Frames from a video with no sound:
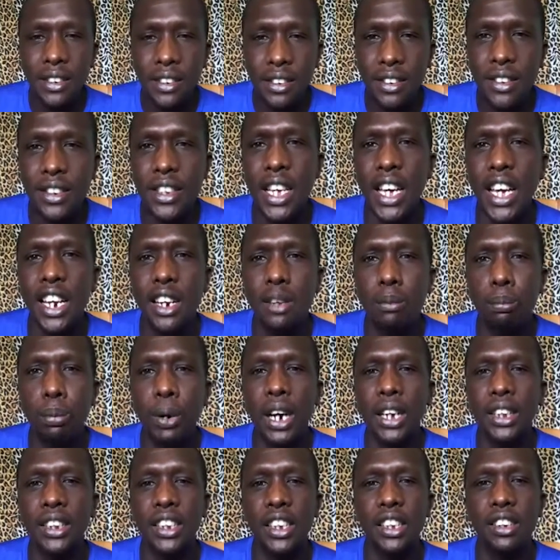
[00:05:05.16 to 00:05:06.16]
did,
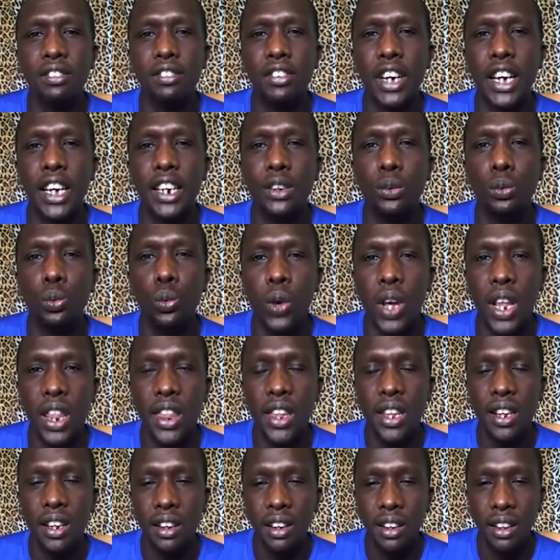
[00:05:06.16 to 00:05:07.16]
but even with
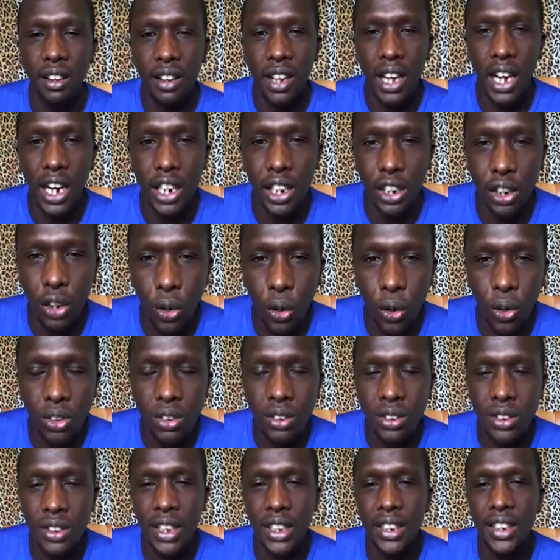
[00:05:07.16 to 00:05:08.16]
the
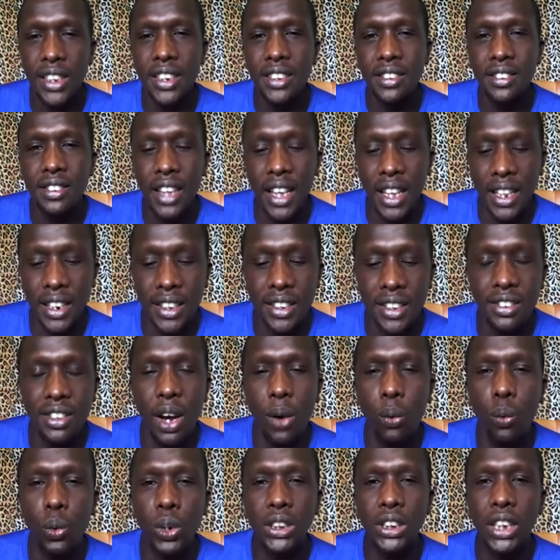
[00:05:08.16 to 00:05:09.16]
clothes that they said these are
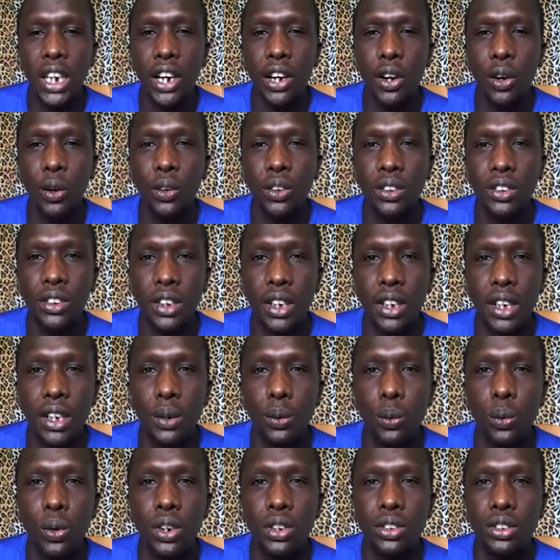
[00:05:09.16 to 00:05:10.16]
winter clothes, it
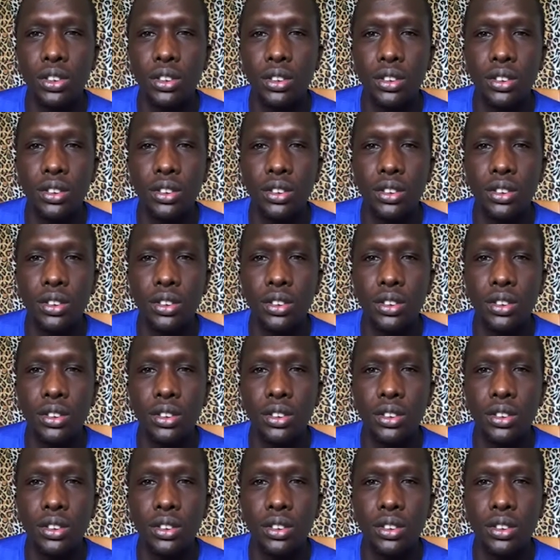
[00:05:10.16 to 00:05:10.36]
was